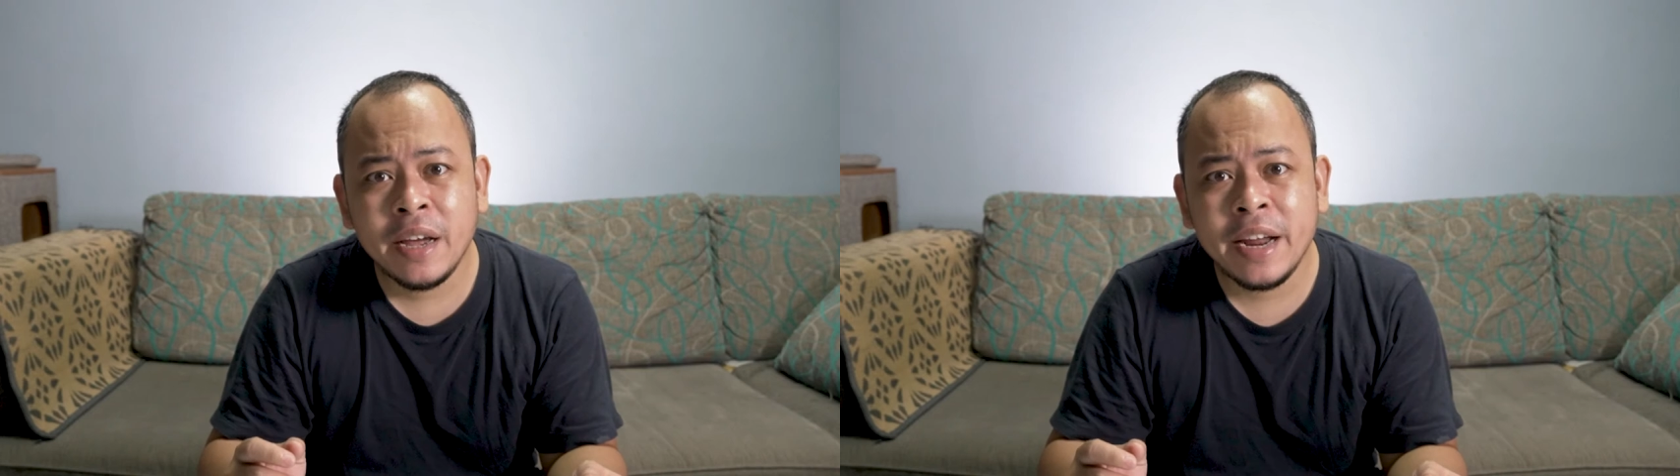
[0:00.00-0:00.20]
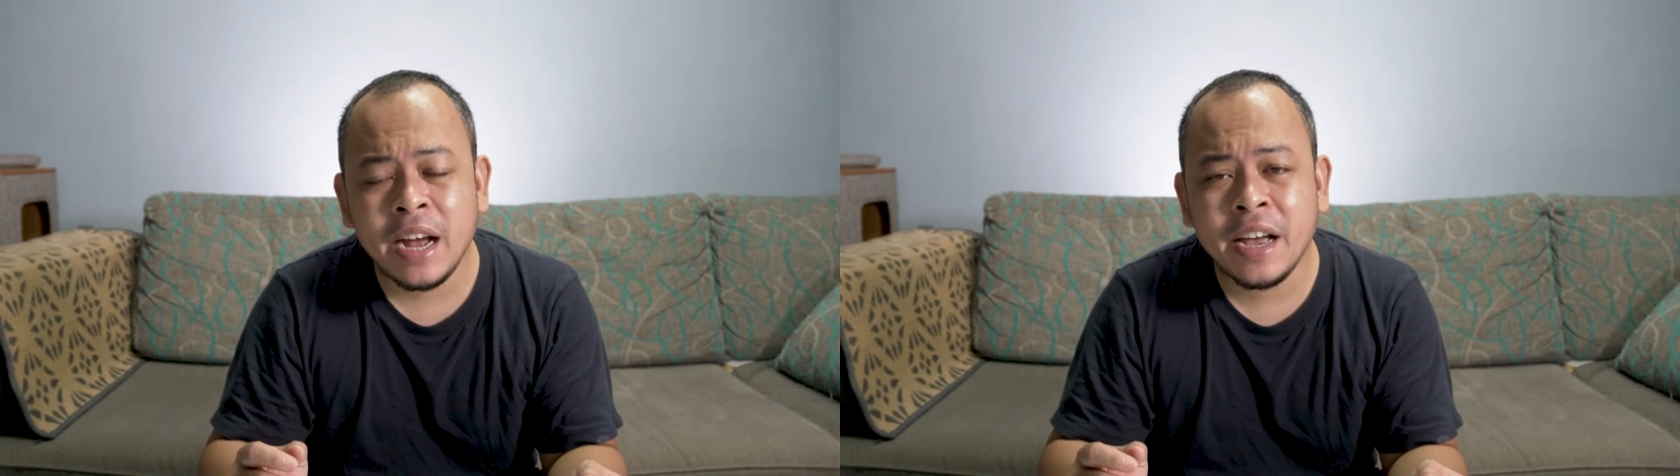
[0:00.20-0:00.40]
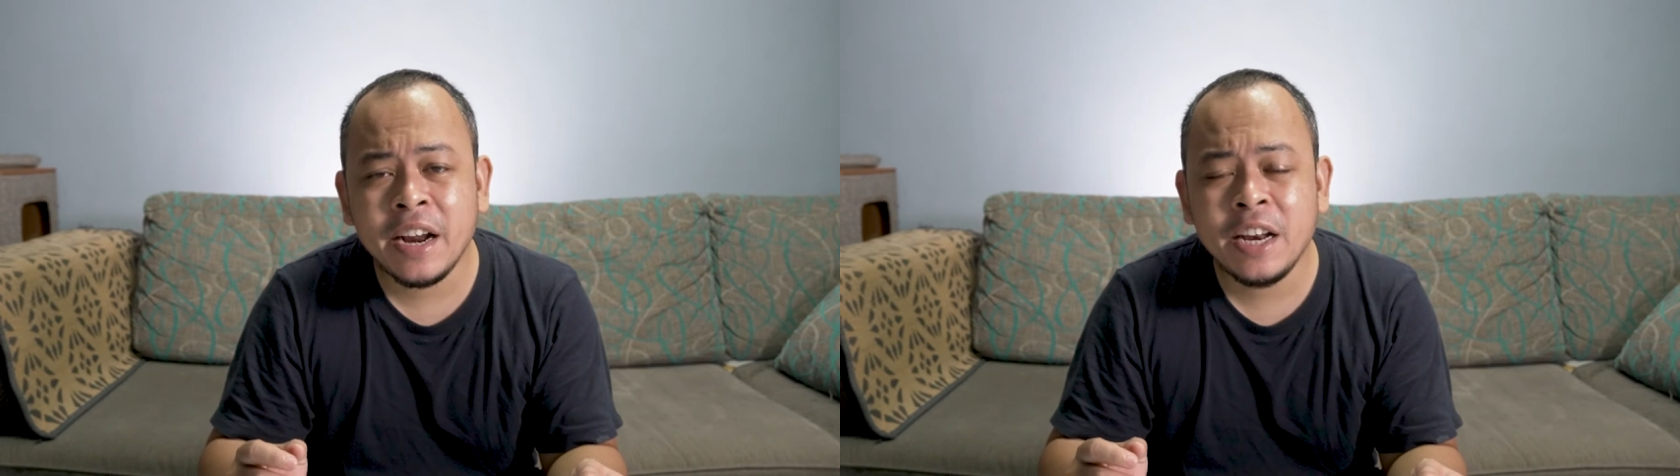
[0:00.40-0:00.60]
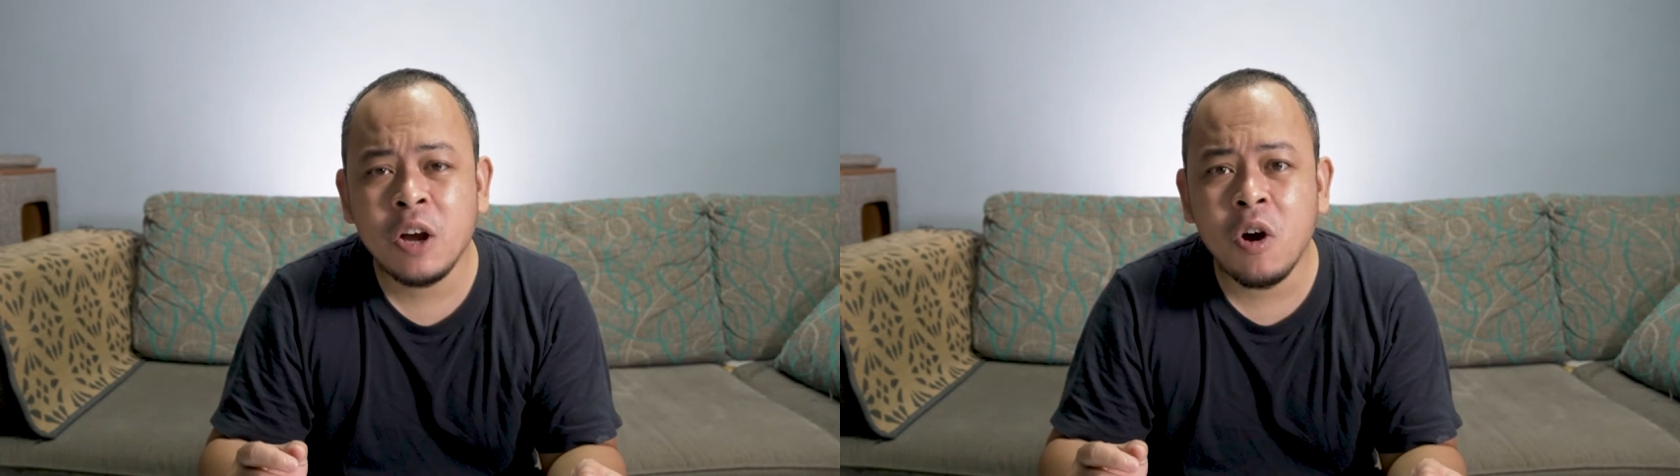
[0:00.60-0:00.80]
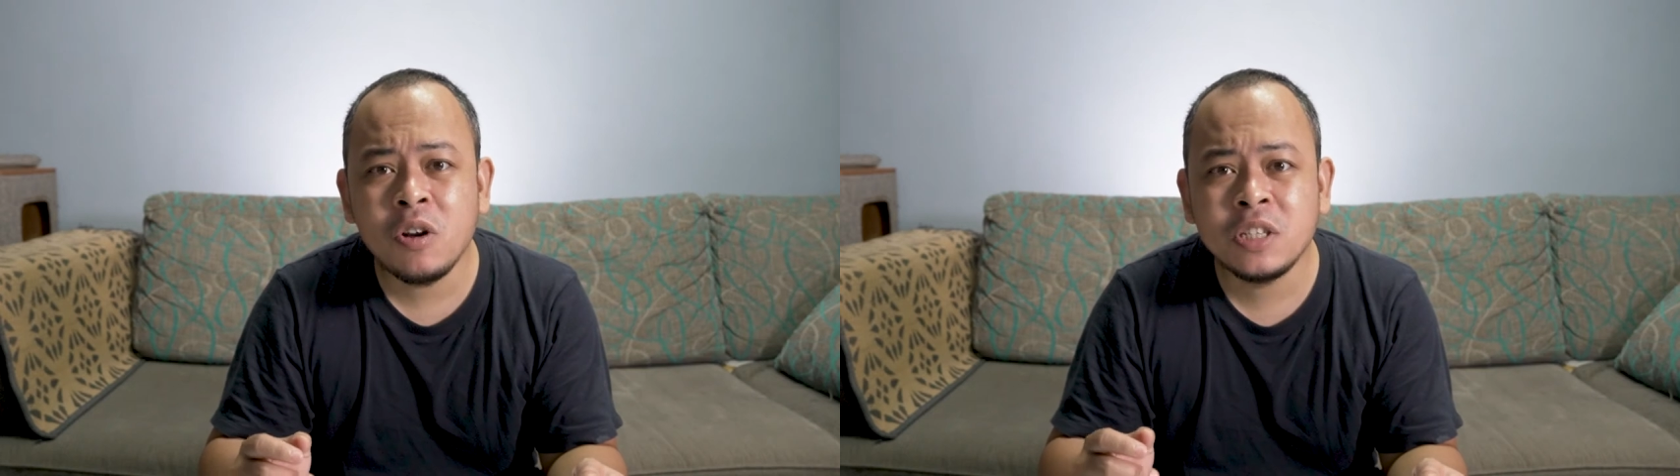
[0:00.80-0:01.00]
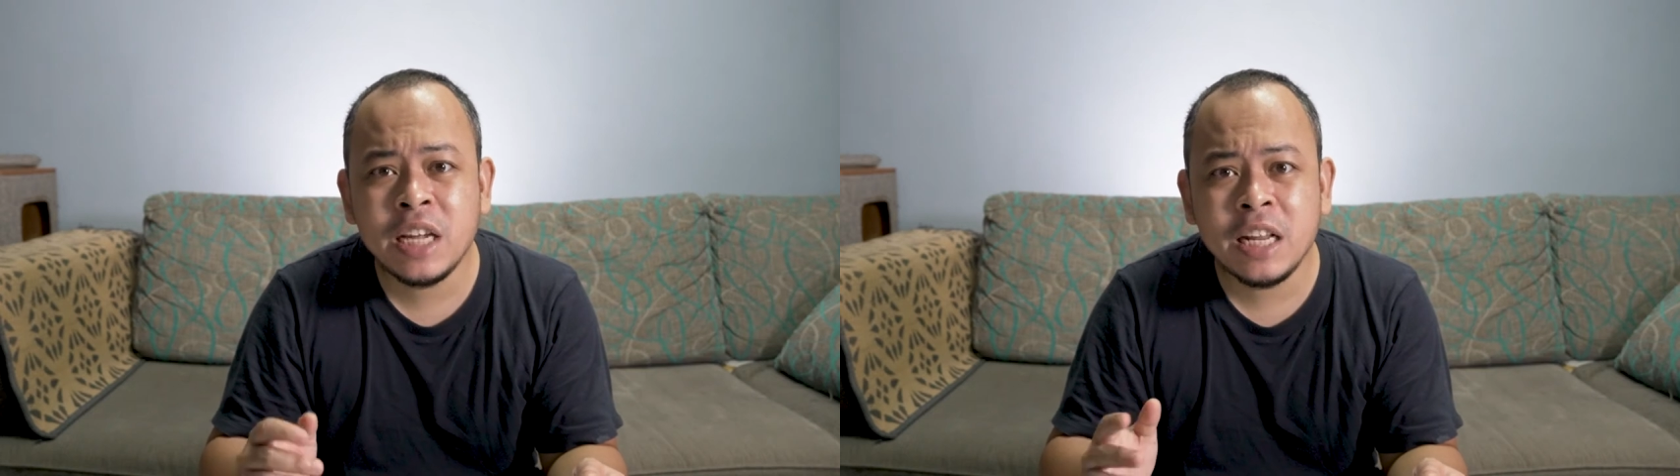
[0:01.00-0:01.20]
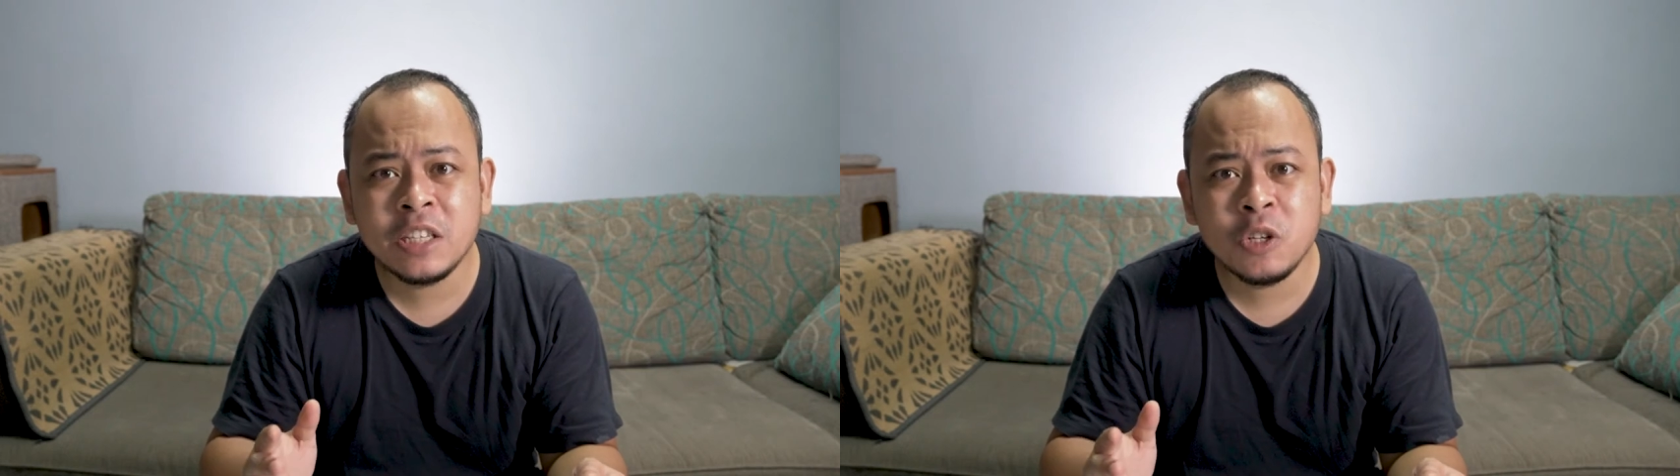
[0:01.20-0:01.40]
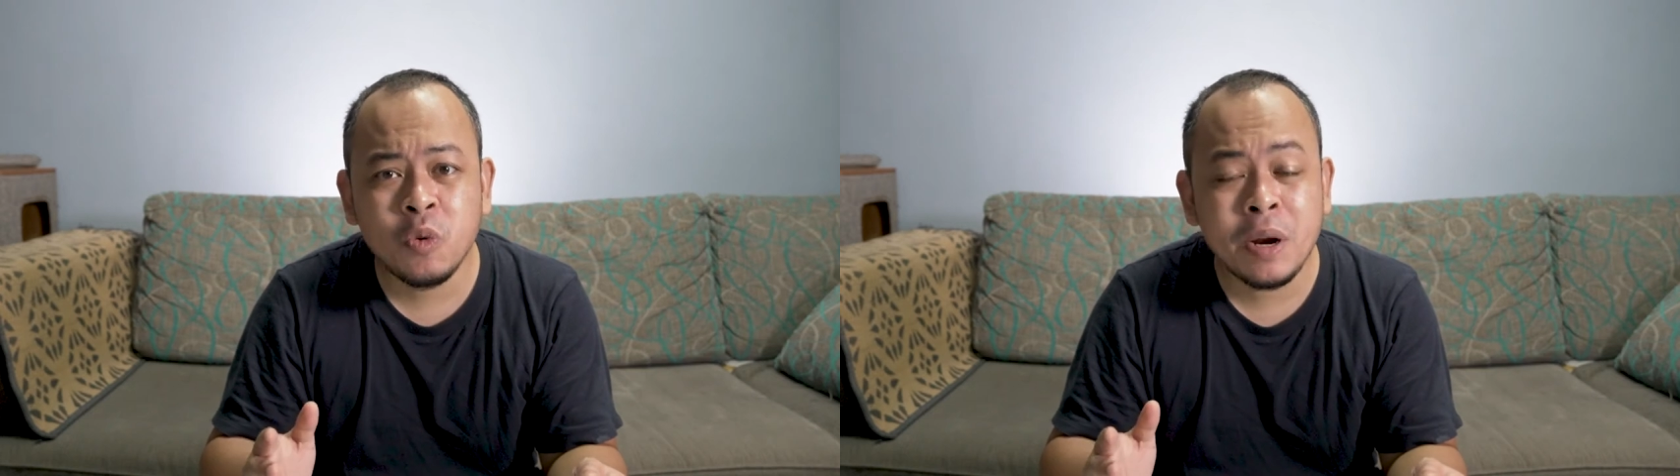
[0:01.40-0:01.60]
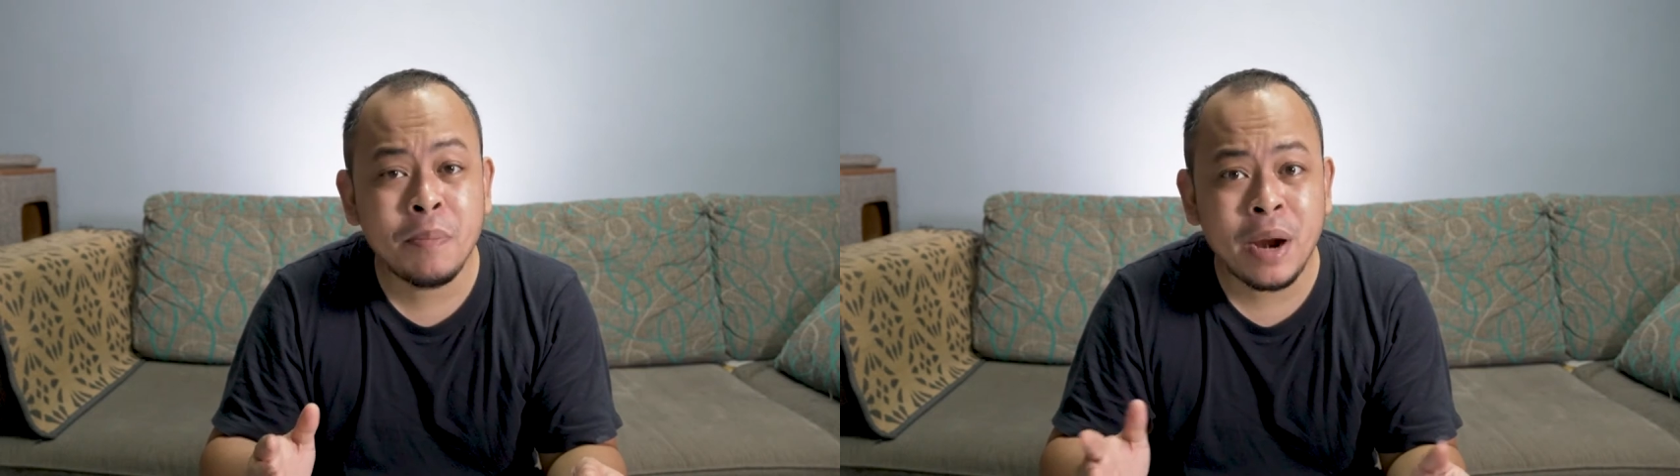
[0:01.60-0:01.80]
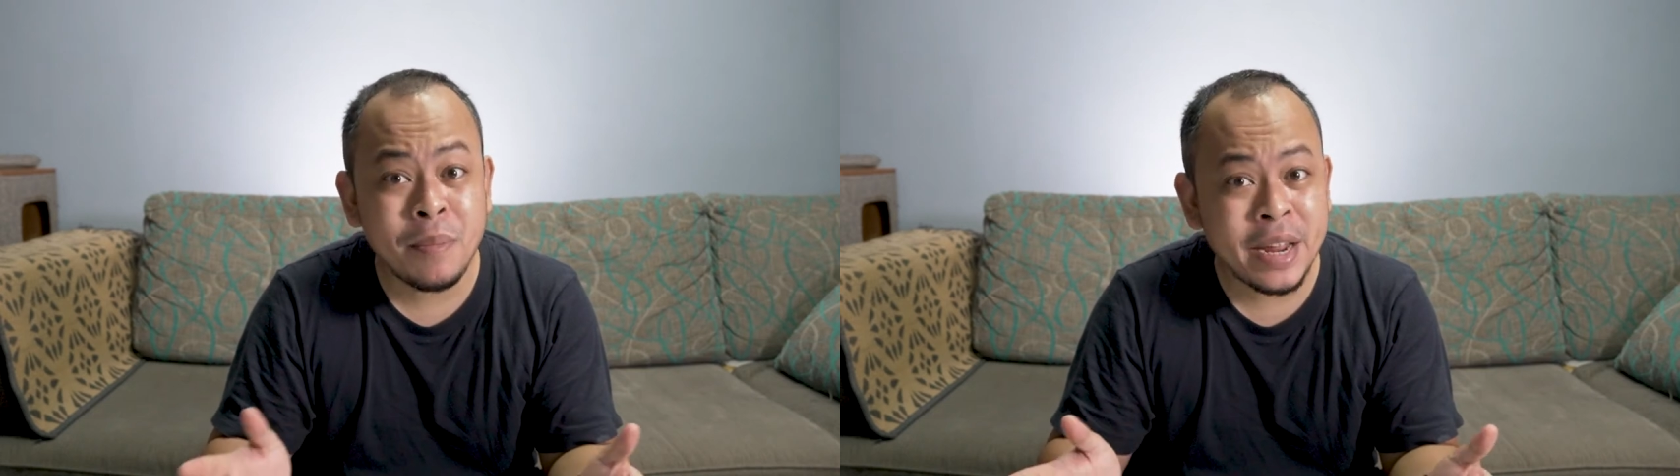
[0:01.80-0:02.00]
that are currently on sales
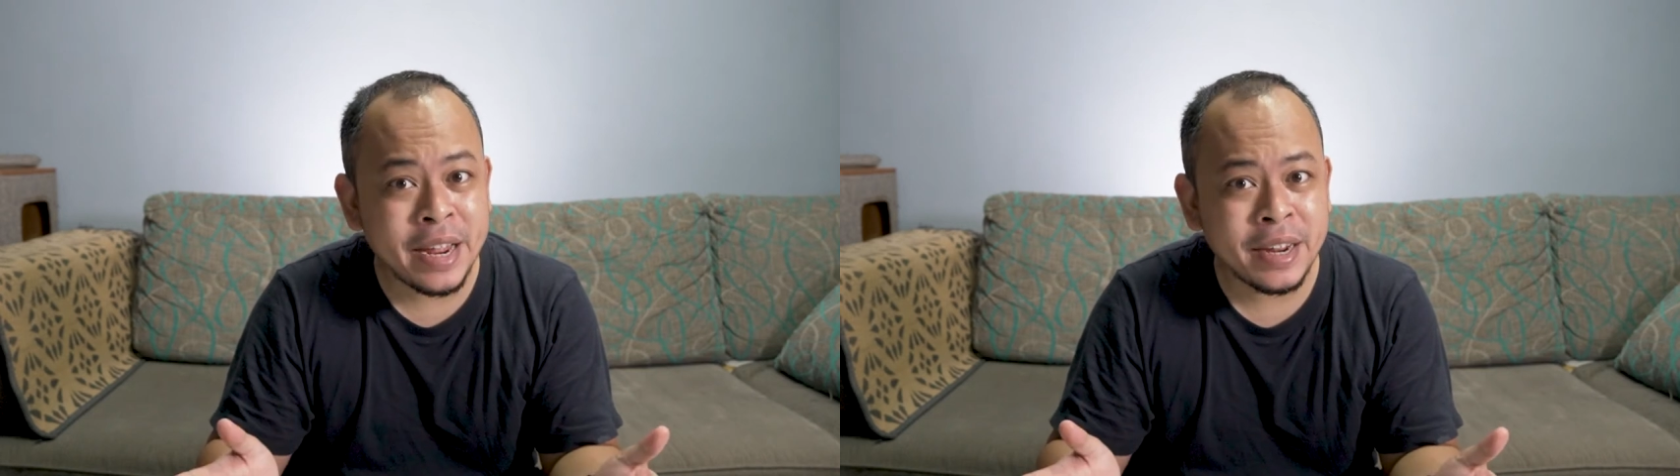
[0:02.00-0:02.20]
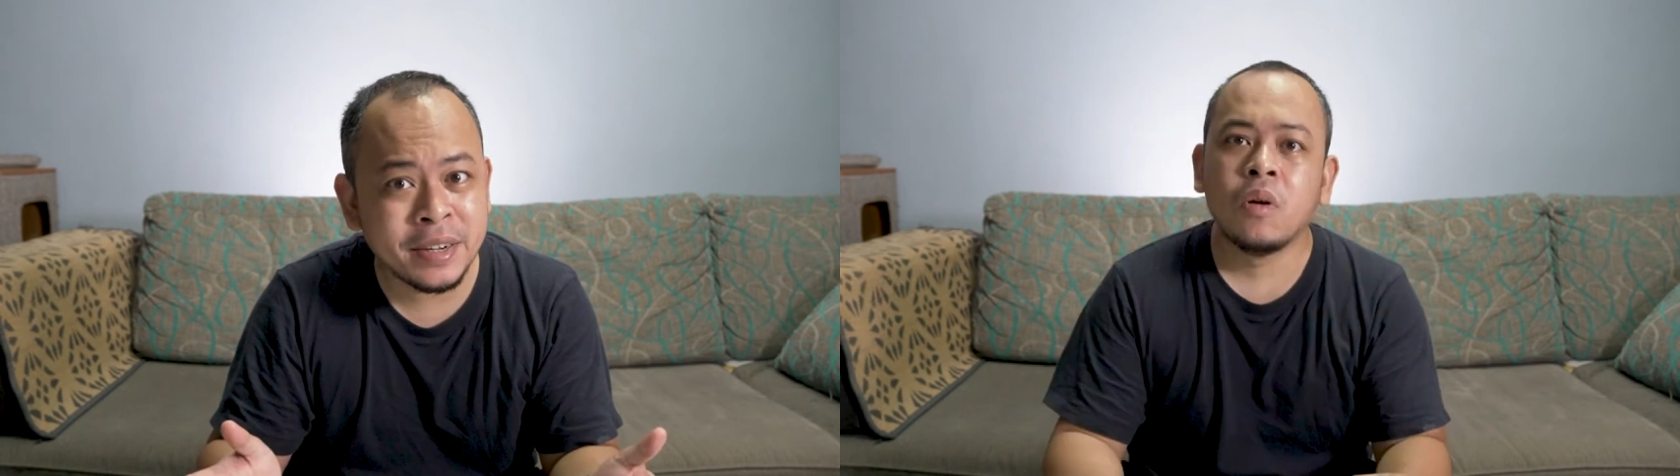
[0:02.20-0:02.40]
during Prime Day.